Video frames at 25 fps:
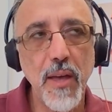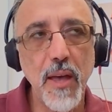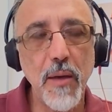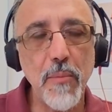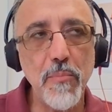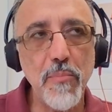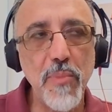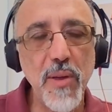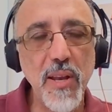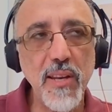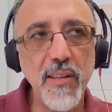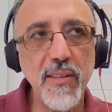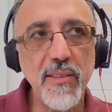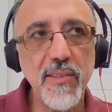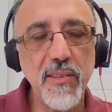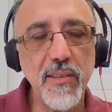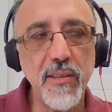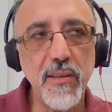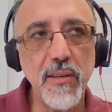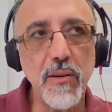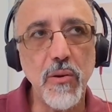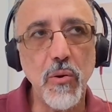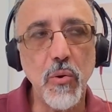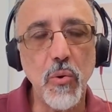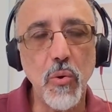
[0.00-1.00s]

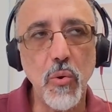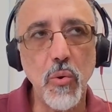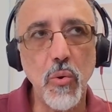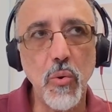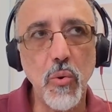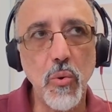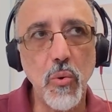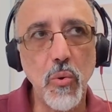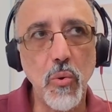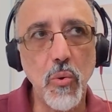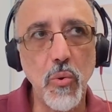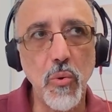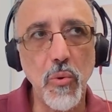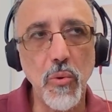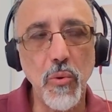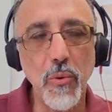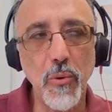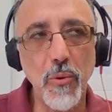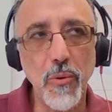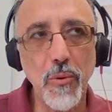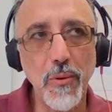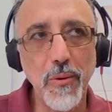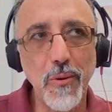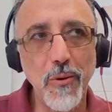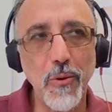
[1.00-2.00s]
ability or
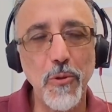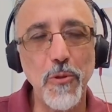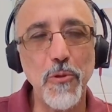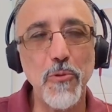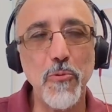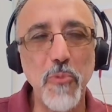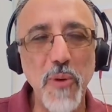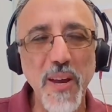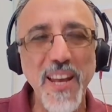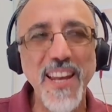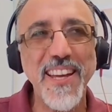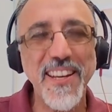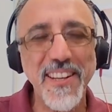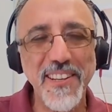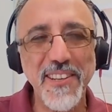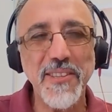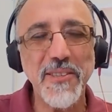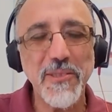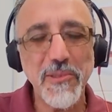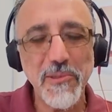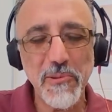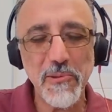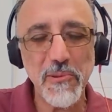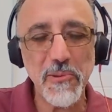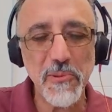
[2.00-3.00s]
the
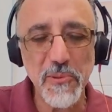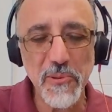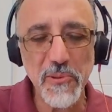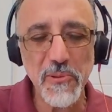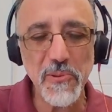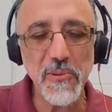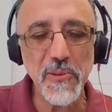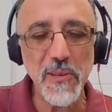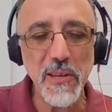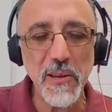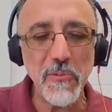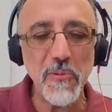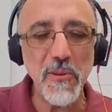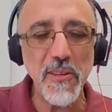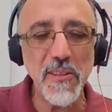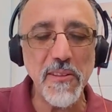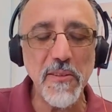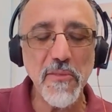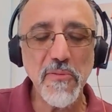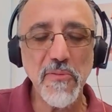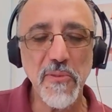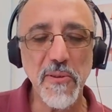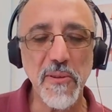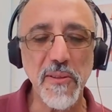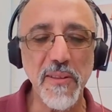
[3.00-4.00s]
willingness to deal with
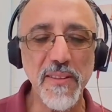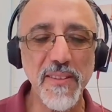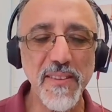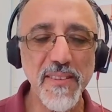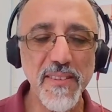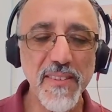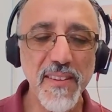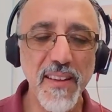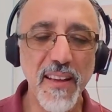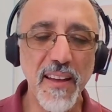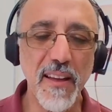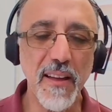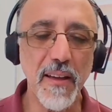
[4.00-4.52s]
different